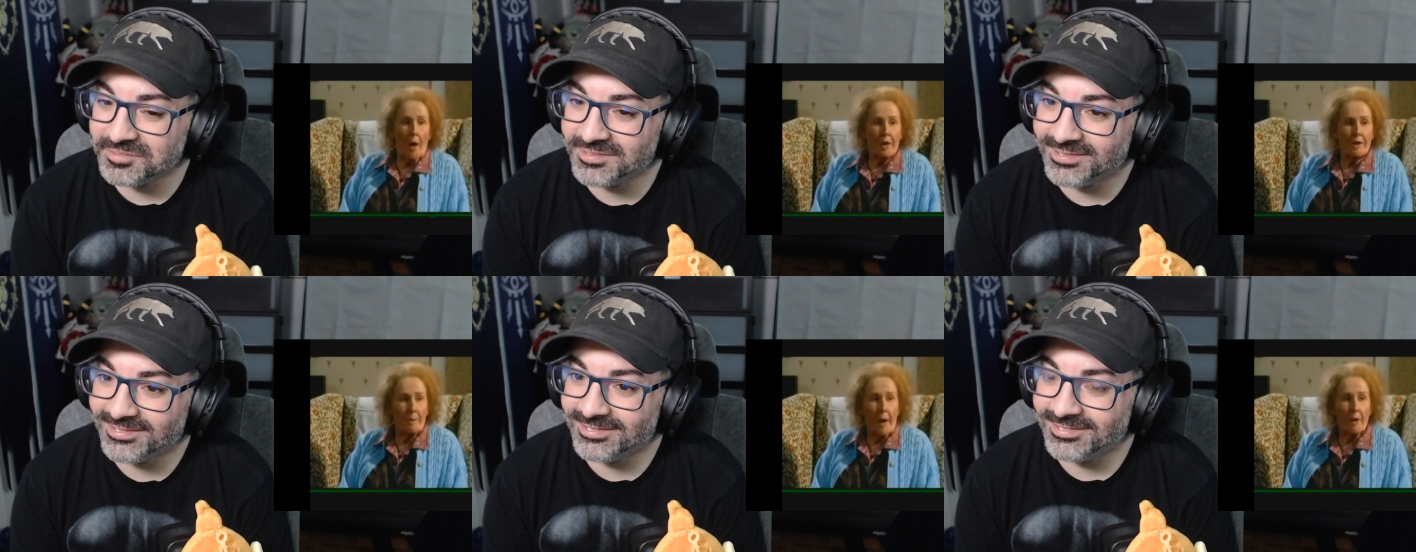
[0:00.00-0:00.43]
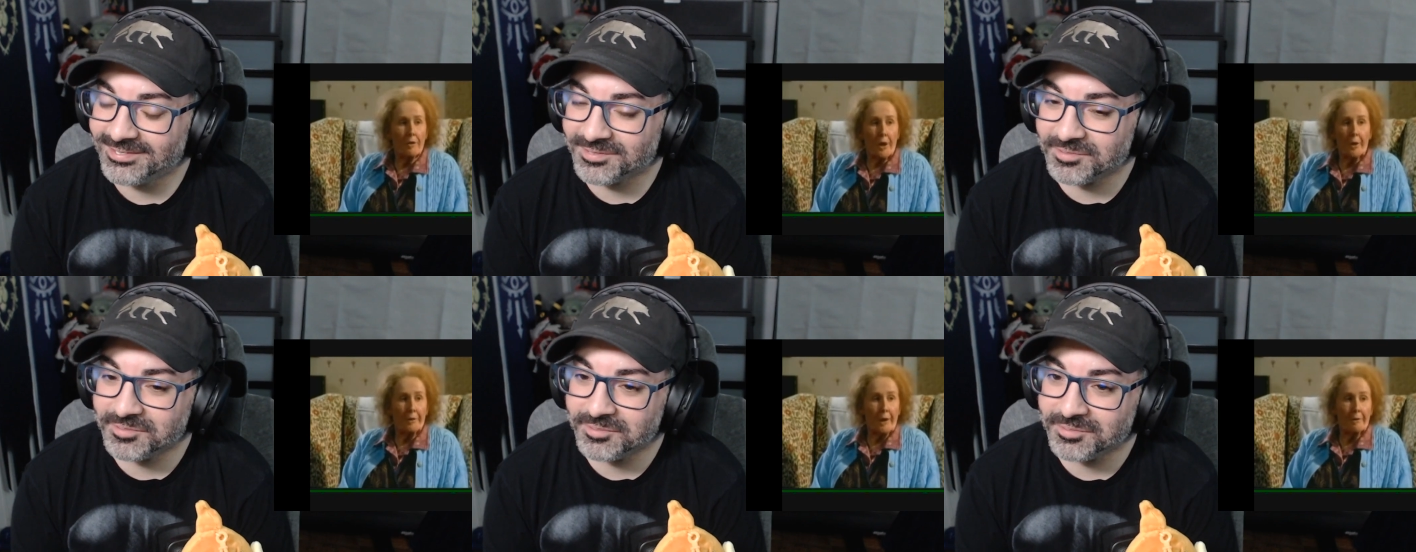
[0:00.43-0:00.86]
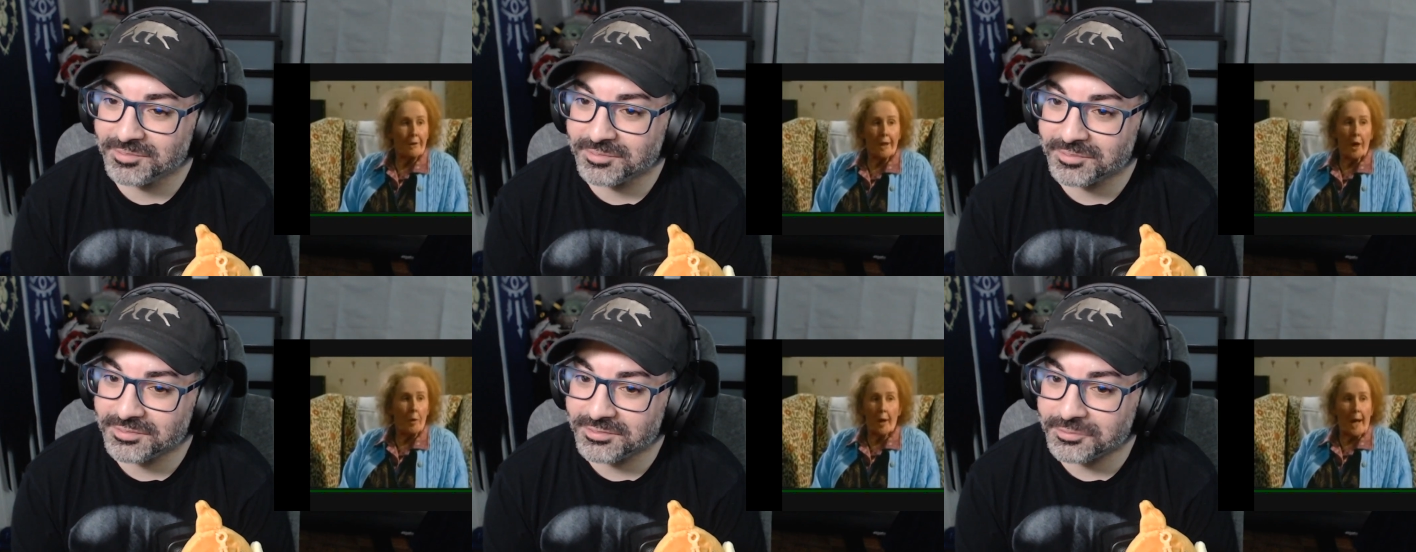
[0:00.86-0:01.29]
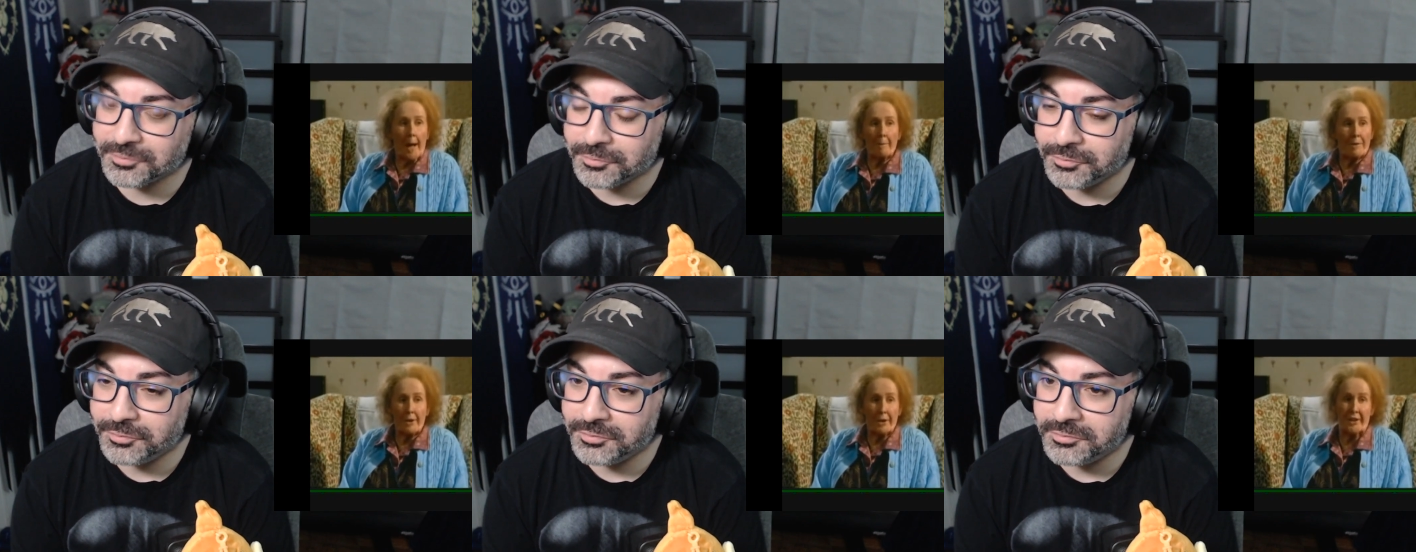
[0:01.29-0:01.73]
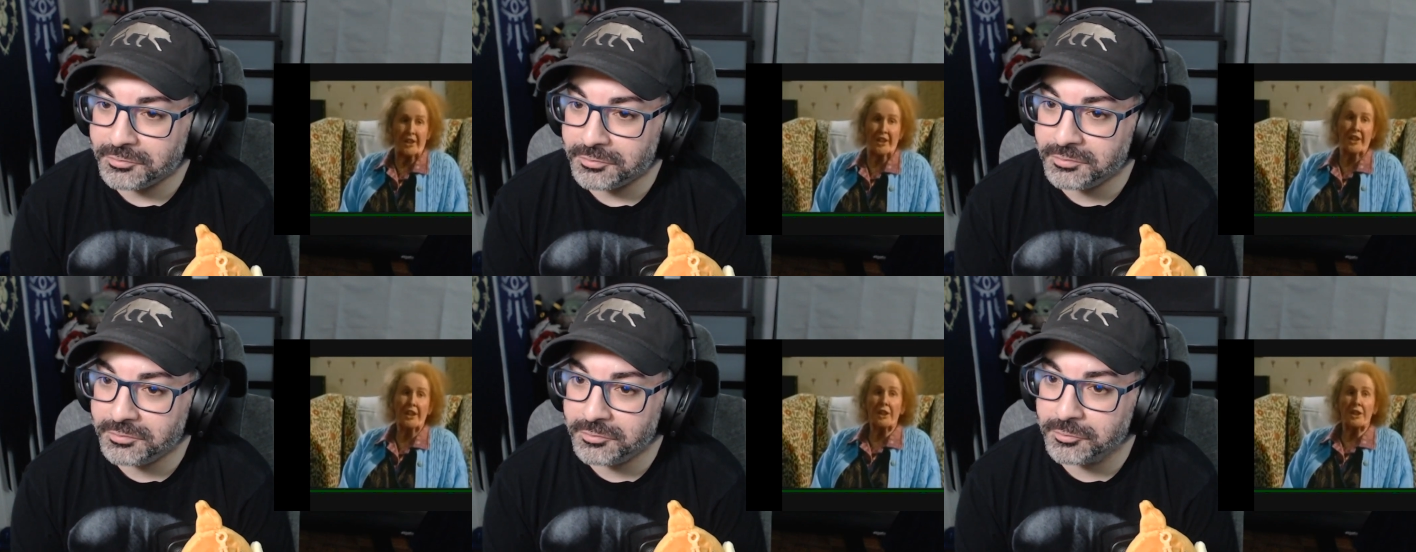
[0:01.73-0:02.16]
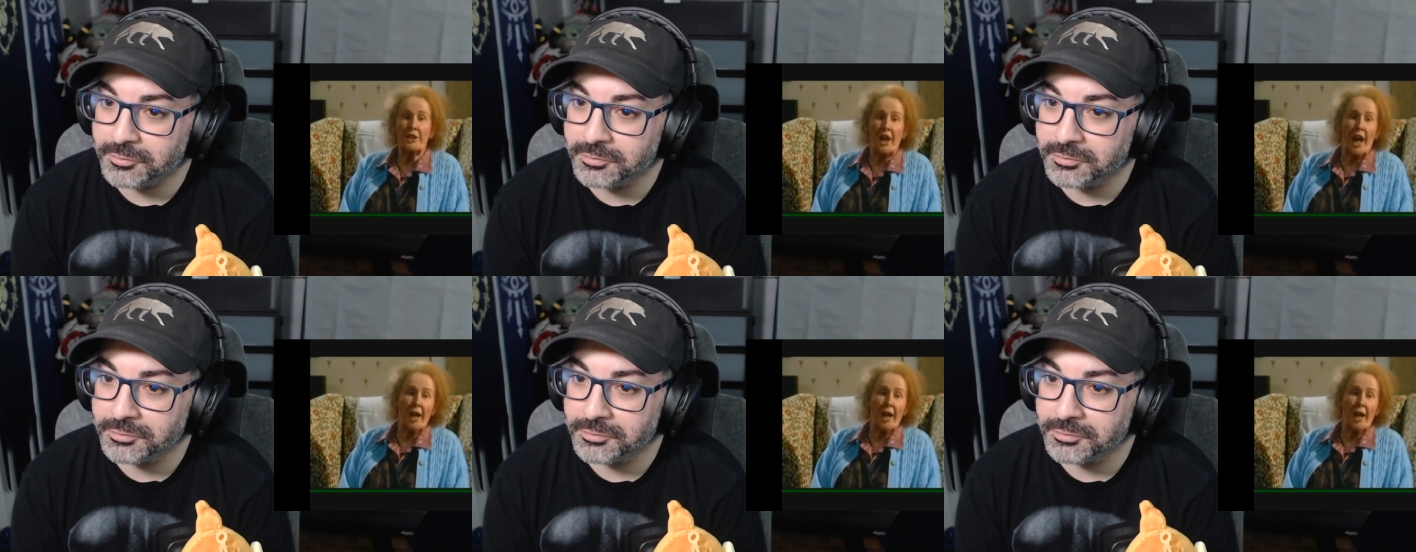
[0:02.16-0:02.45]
Speaker 1: suppose I'll never know what happened to Tanisha.